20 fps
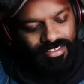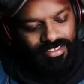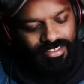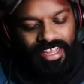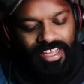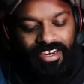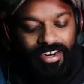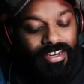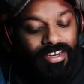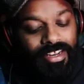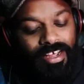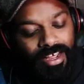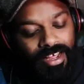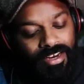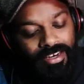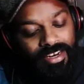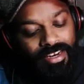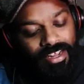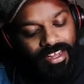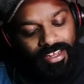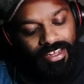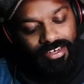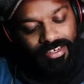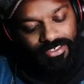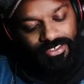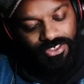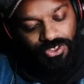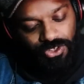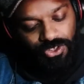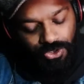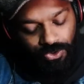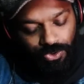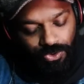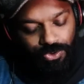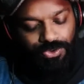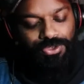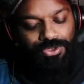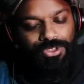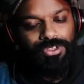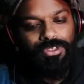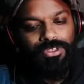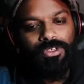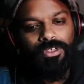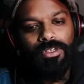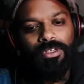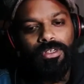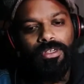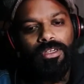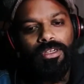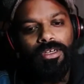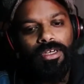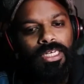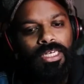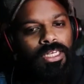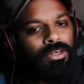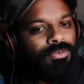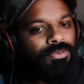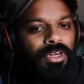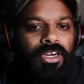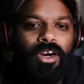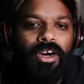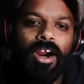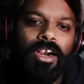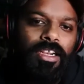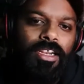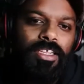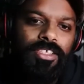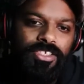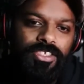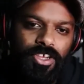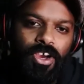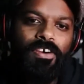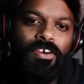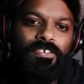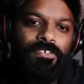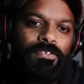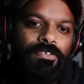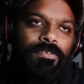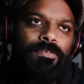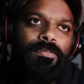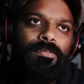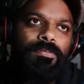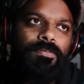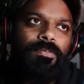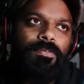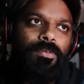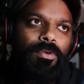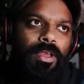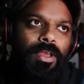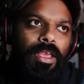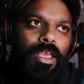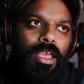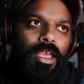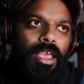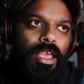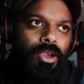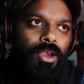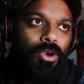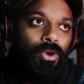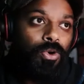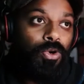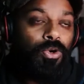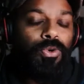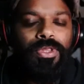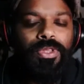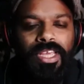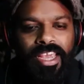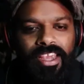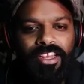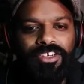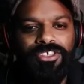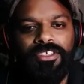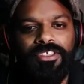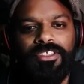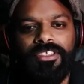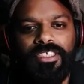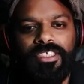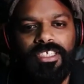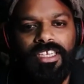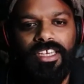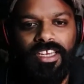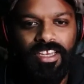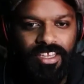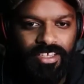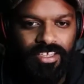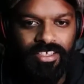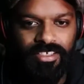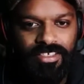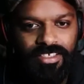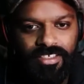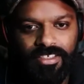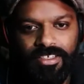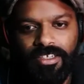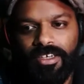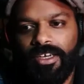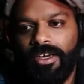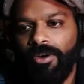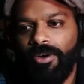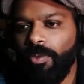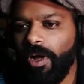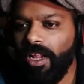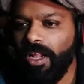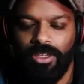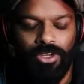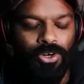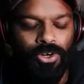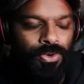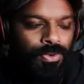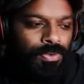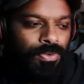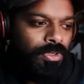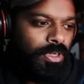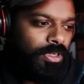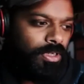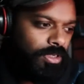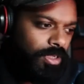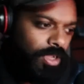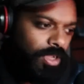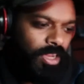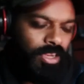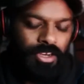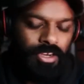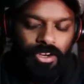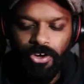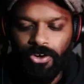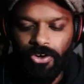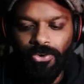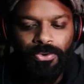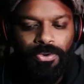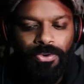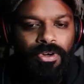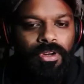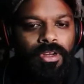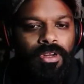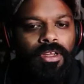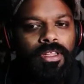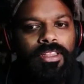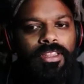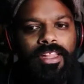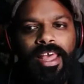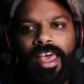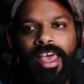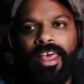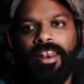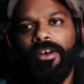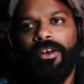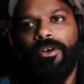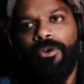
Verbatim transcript: that that it is crucial, regardless of who the agency is, well known, unknown, that